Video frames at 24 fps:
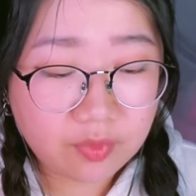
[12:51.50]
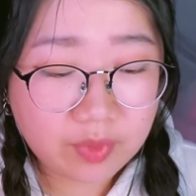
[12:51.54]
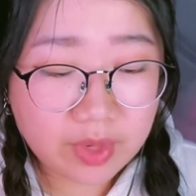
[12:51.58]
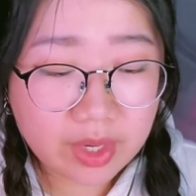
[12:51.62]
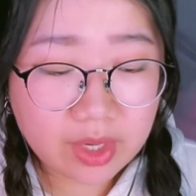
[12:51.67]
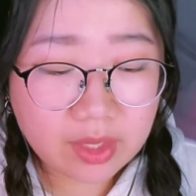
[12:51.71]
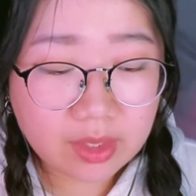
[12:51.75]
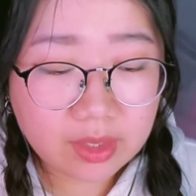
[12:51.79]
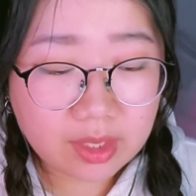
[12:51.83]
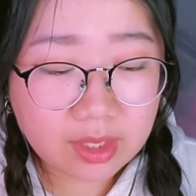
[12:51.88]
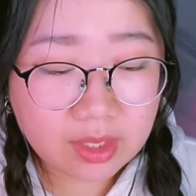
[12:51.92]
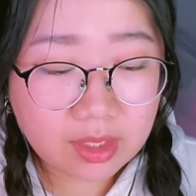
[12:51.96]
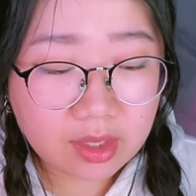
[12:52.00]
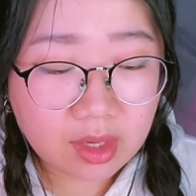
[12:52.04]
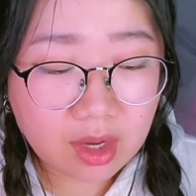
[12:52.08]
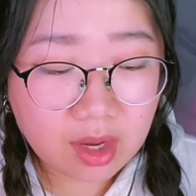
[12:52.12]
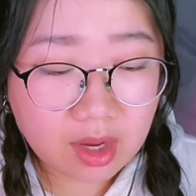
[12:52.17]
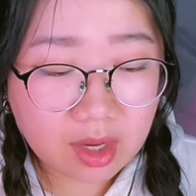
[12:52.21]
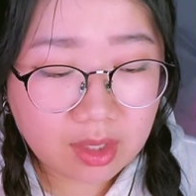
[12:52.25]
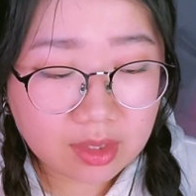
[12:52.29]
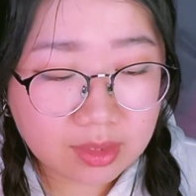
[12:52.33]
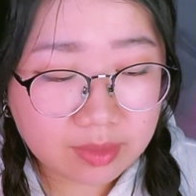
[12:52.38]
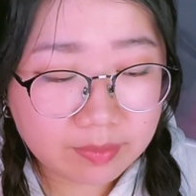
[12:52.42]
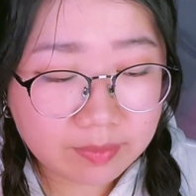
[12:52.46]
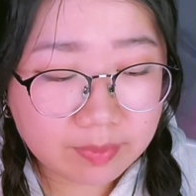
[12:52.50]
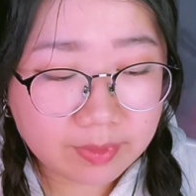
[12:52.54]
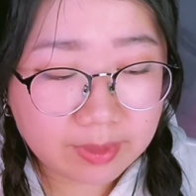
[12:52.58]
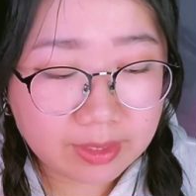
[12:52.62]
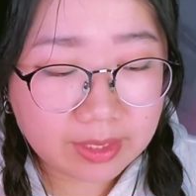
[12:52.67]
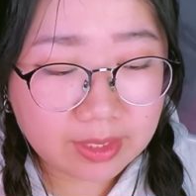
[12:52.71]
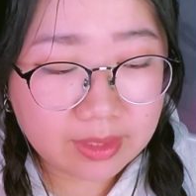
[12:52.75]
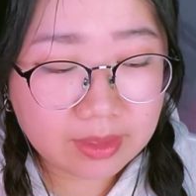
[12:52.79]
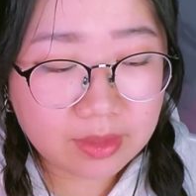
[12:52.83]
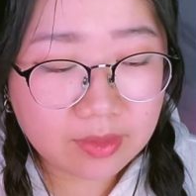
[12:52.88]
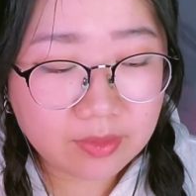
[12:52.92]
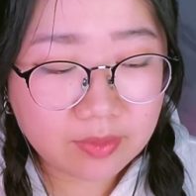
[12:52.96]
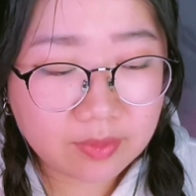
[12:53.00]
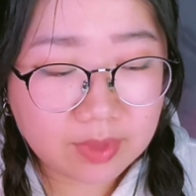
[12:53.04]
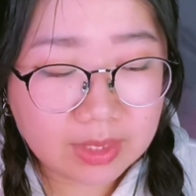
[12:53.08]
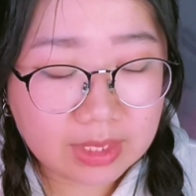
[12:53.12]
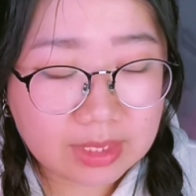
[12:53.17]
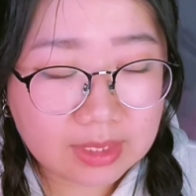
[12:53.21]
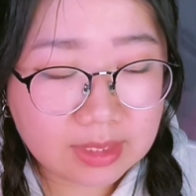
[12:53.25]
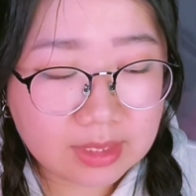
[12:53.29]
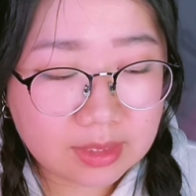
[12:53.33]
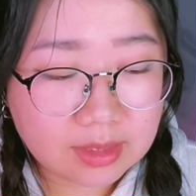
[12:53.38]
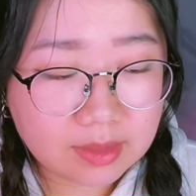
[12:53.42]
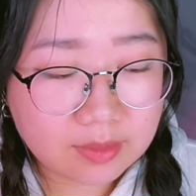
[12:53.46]
You rarely contemplate the
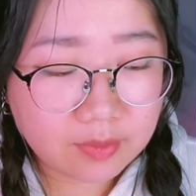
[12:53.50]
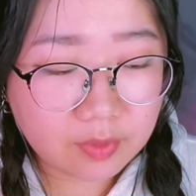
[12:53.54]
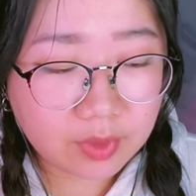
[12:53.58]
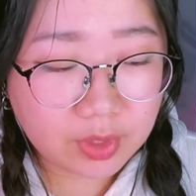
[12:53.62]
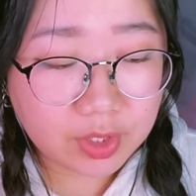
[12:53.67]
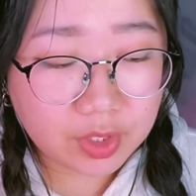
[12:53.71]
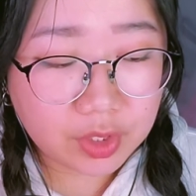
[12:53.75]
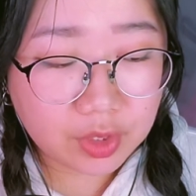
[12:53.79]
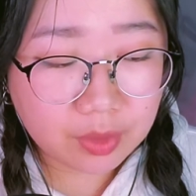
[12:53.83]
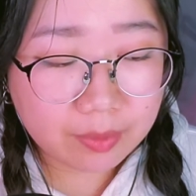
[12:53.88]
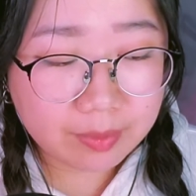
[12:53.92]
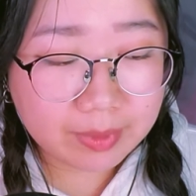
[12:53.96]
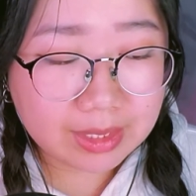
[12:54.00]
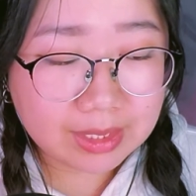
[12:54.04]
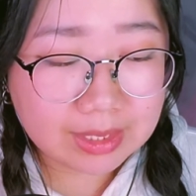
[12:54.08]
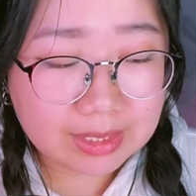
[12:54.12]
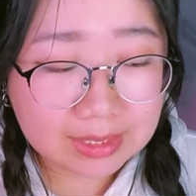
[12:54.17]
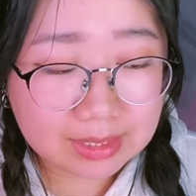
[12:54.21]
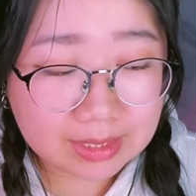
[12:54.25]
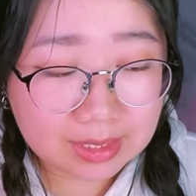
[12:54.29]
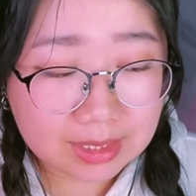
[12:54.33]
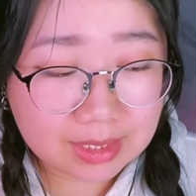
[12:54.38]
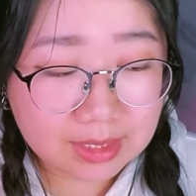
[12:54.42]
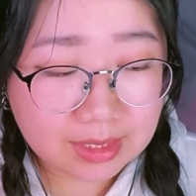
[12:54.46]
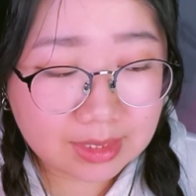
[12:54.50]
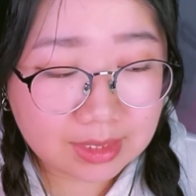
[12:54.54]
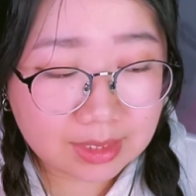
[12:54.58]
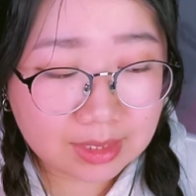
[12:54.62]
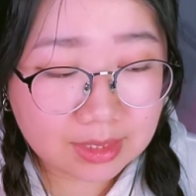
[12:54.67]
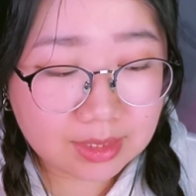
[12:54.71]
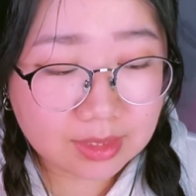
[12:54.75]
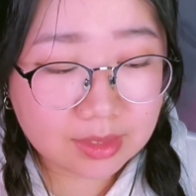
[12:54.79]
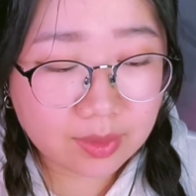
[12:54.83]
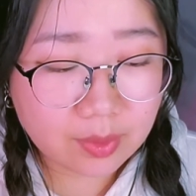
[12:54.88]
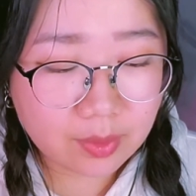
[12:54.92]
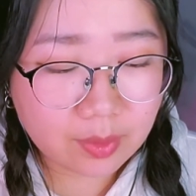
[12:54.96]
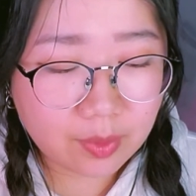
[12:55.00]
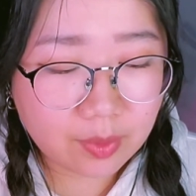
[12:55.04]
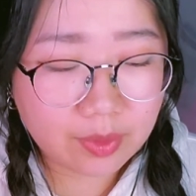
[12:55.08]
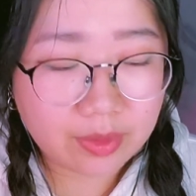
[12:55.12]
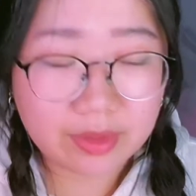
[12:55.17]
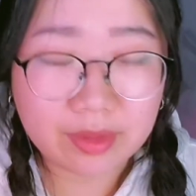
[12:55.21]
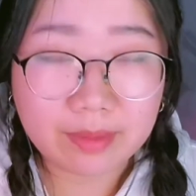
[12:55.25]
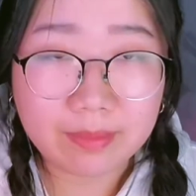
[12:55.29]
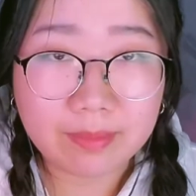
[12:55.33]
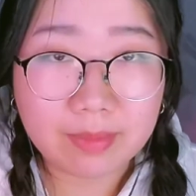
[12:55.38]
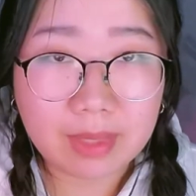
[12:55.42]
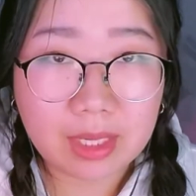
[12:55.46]
reasons for human existence
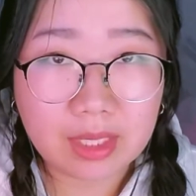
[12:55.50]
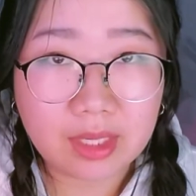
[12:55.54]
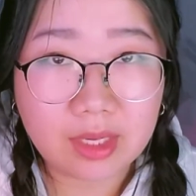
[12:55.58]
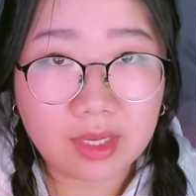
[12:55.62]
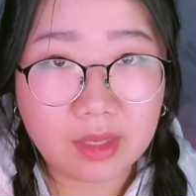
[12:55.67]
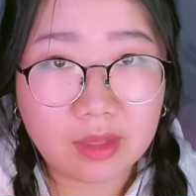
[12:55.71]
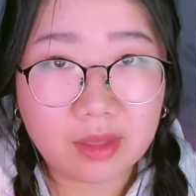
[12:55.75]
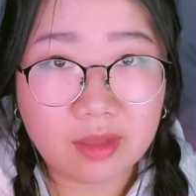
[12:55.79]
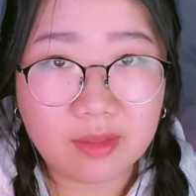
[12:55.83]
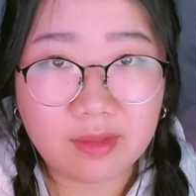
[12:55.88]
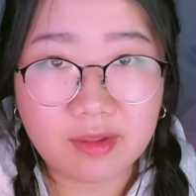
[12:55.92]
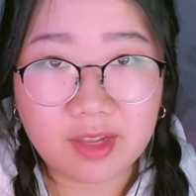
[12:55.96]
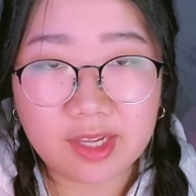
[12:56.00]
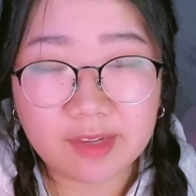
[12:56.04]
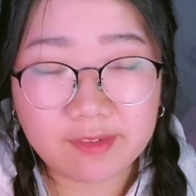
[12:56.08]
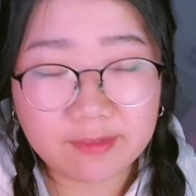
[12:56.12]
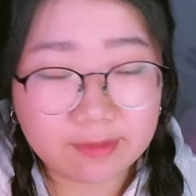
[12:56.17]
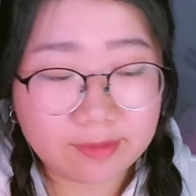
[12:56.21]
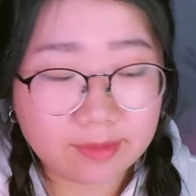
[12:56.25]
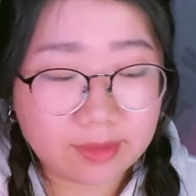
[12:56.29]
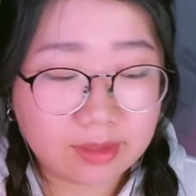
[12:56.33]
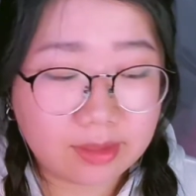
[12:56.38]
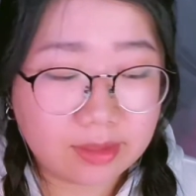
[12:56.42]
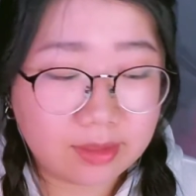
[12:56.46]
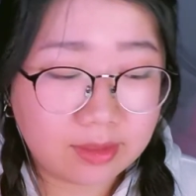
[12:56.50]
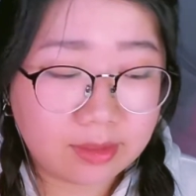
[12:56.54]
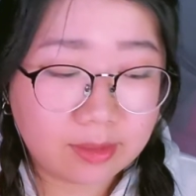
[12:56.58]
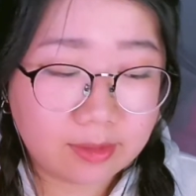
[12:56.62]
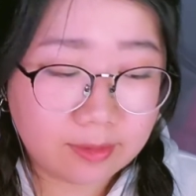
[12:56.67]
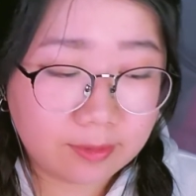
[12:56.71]
or the meaning of life.